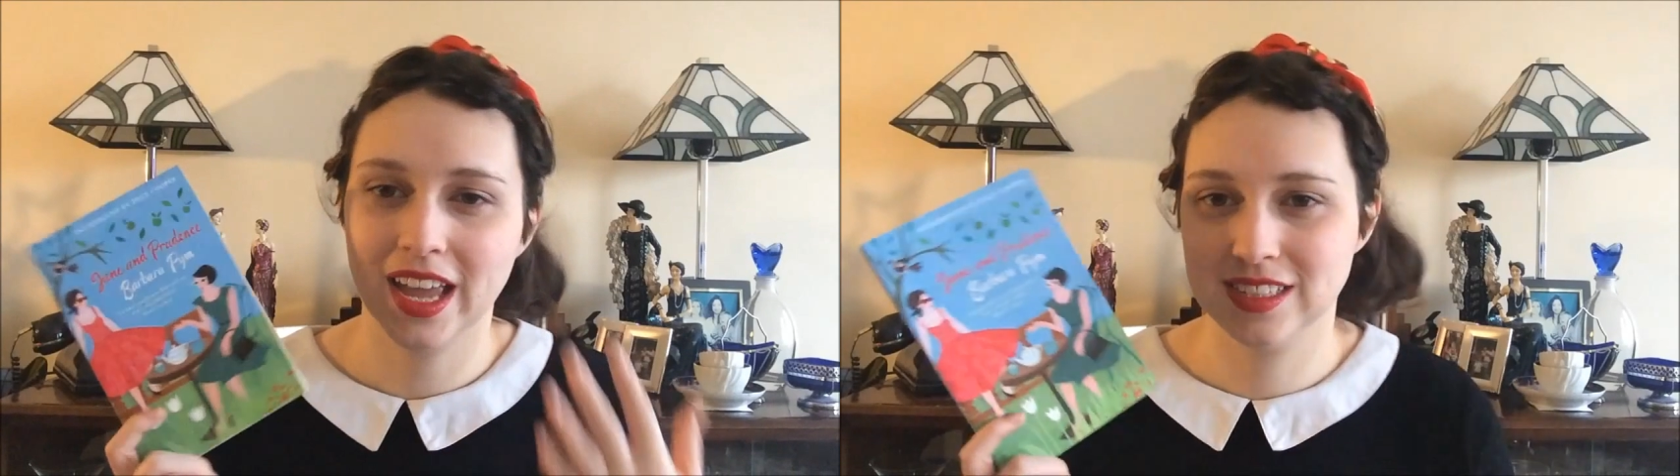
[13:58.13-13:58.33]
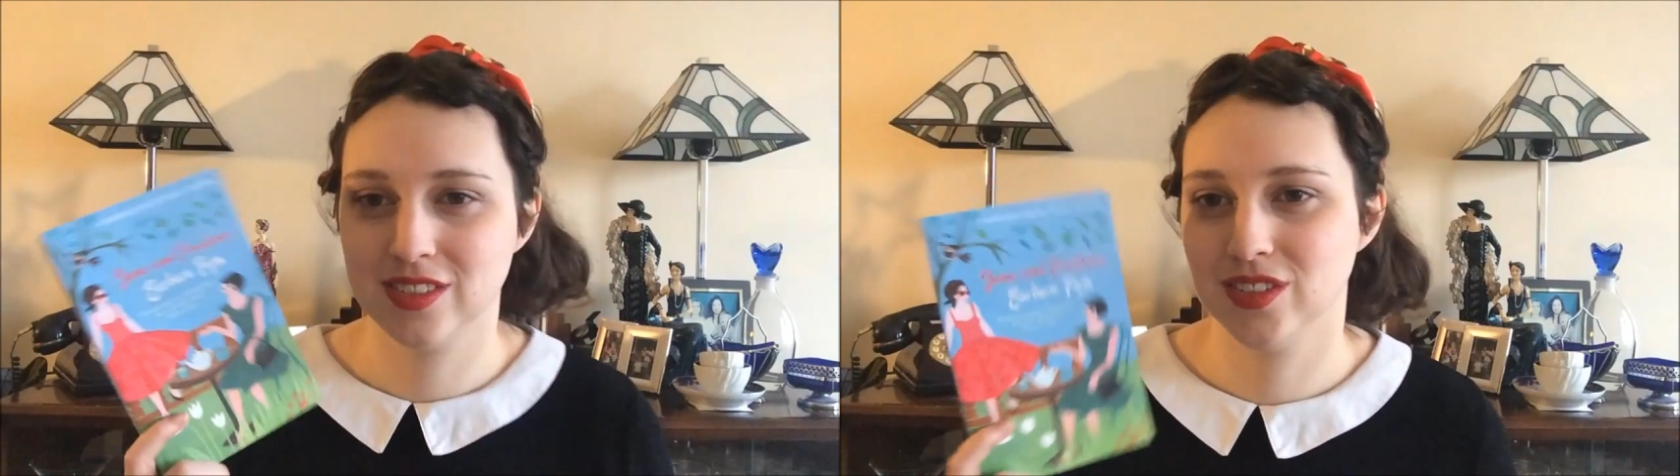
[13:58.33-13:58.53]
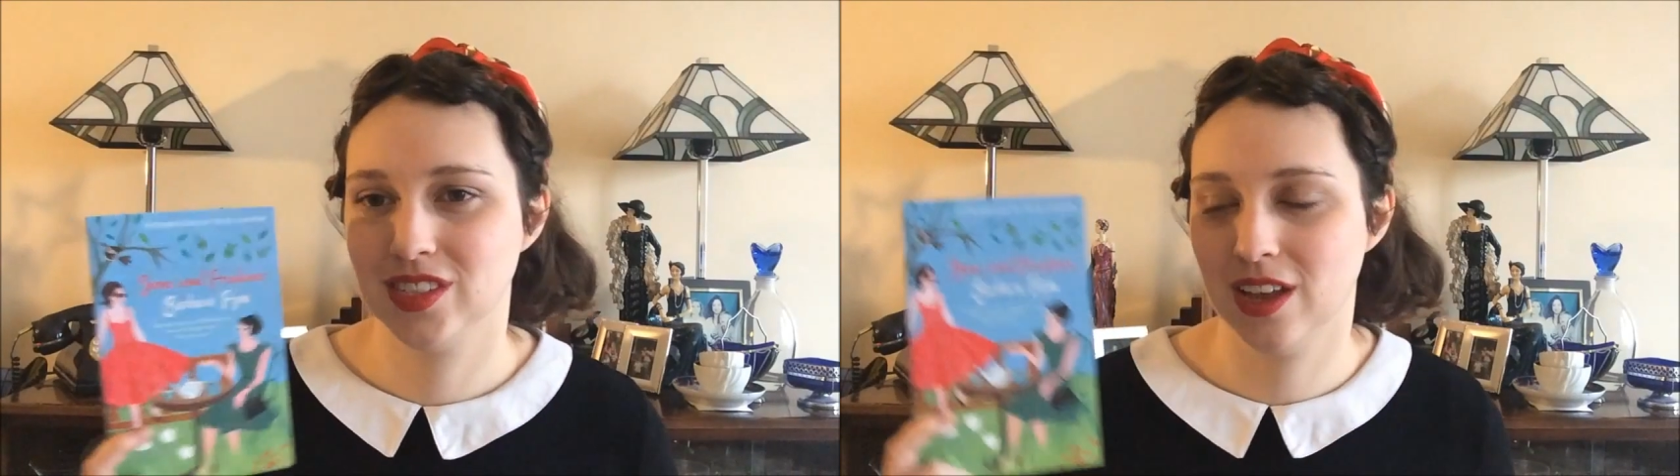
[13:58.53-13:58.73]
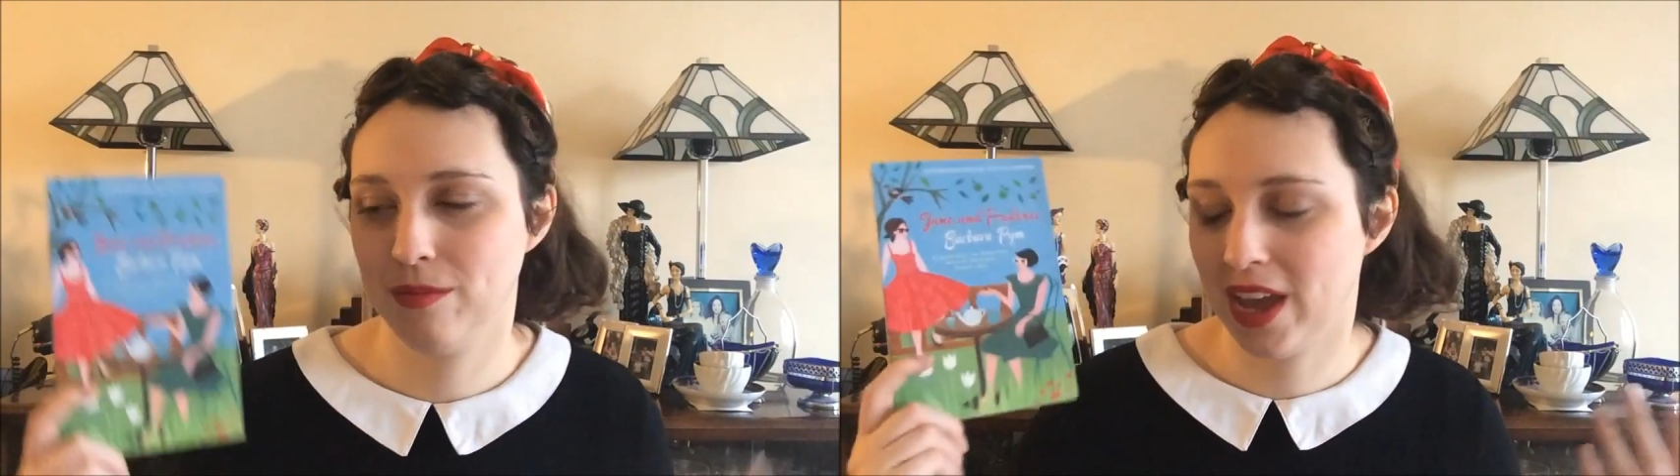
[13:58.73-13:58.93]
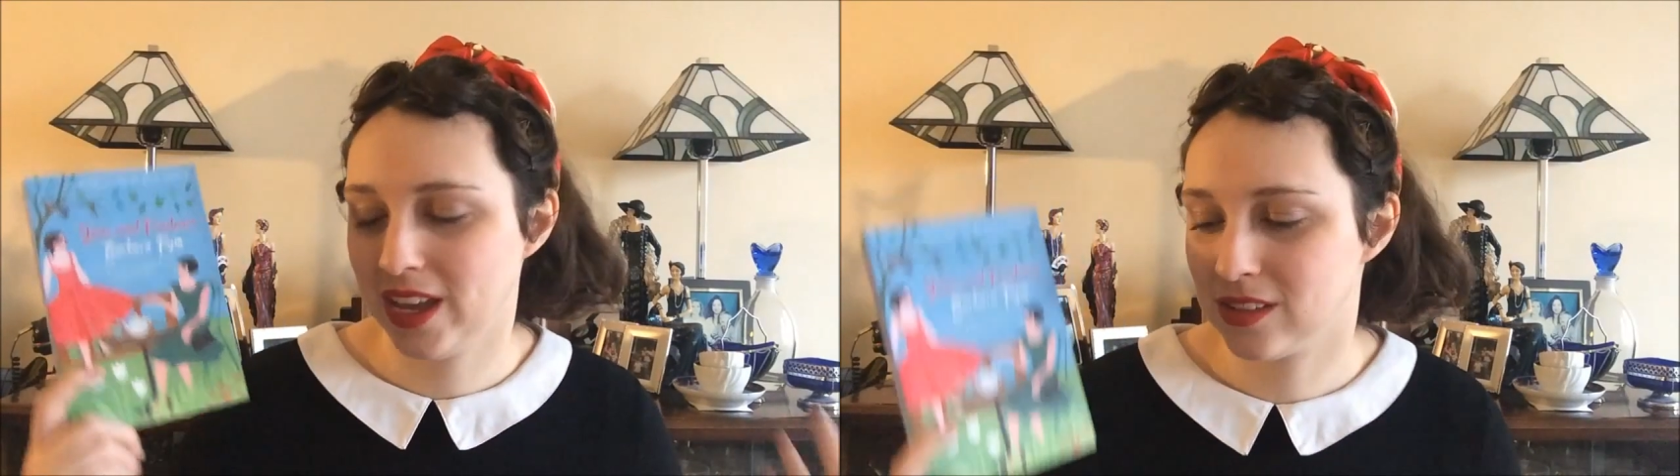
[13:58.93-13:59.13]
It's
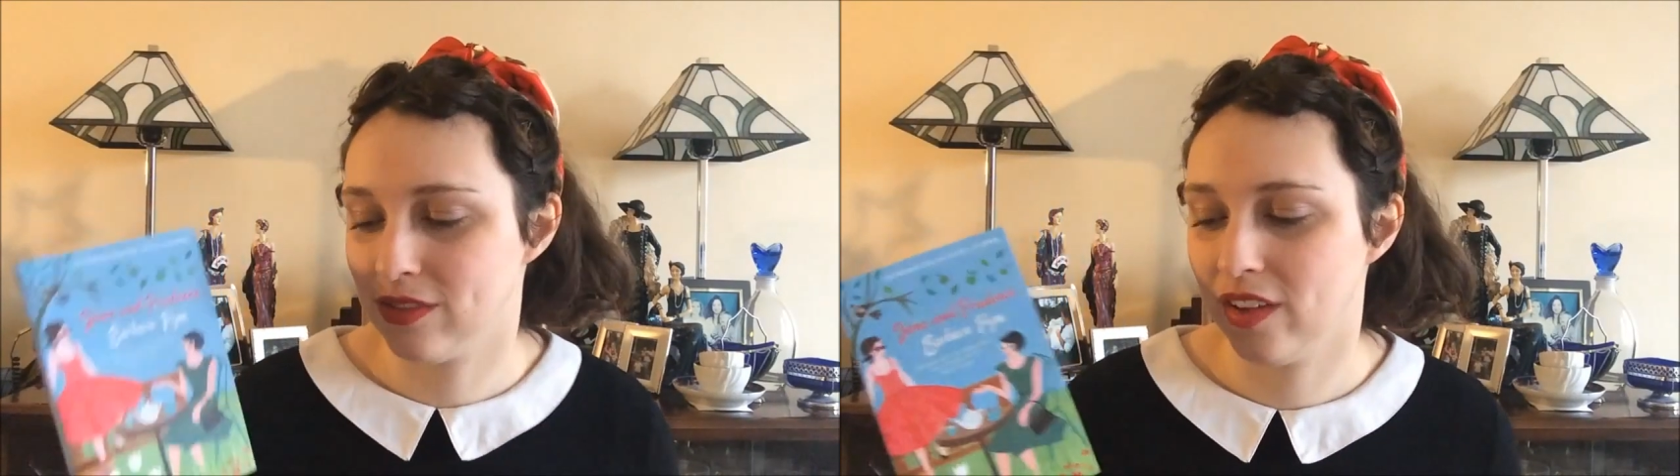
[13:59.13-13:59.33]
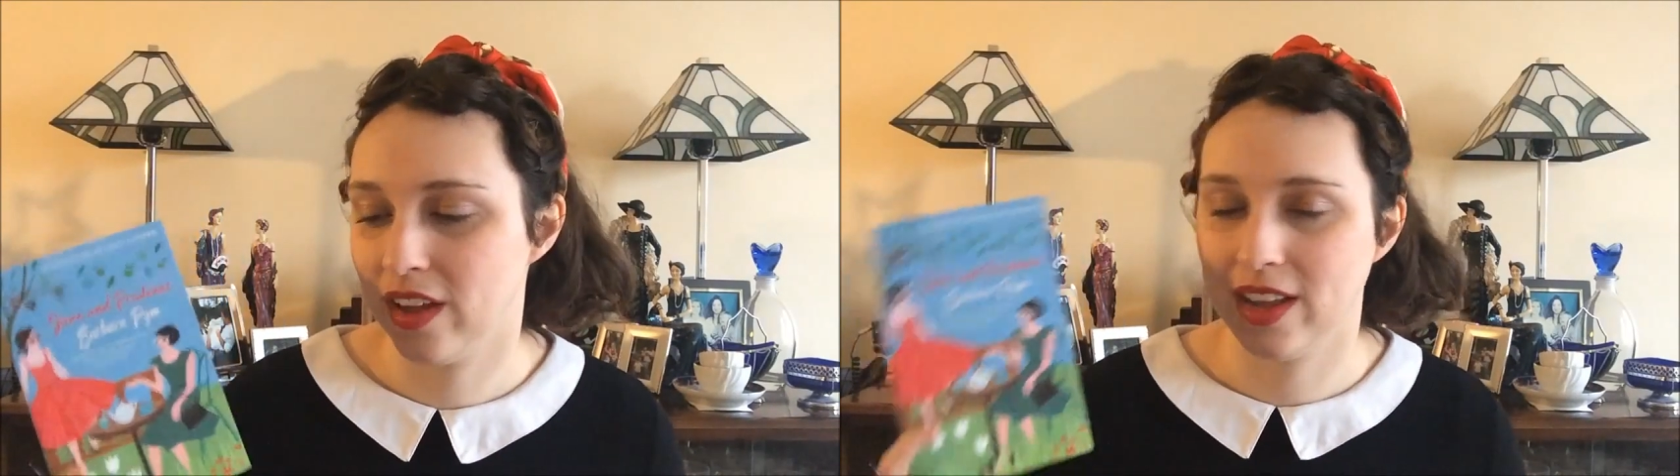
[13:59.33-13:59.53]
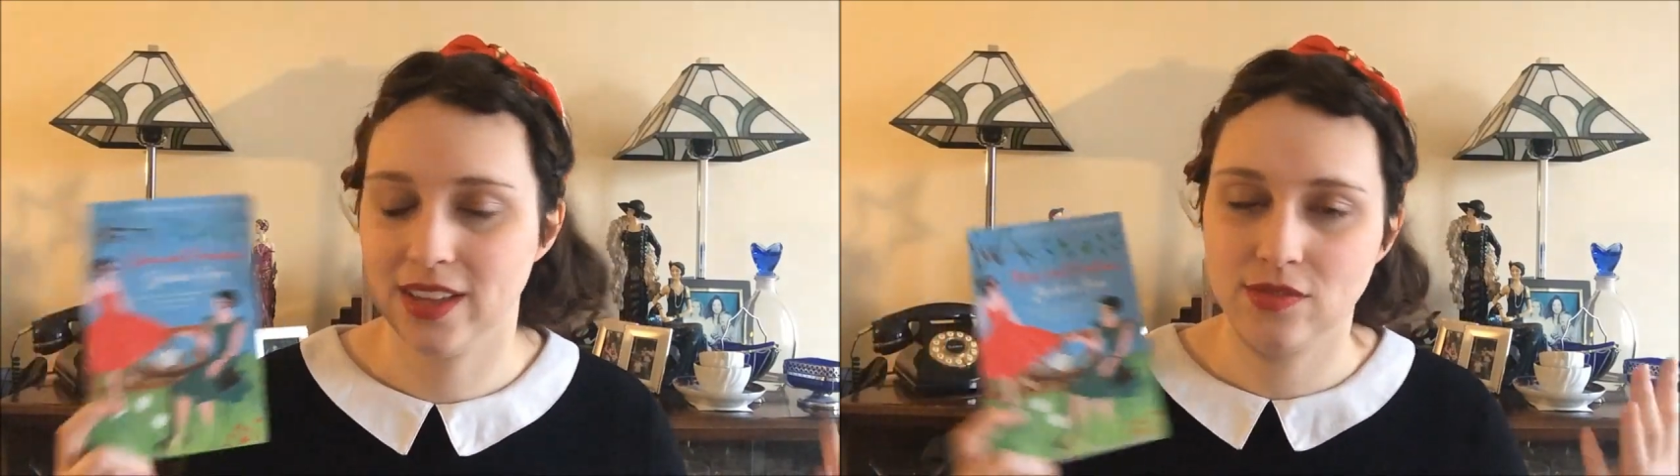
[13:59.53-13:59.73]
awesome, it's fun,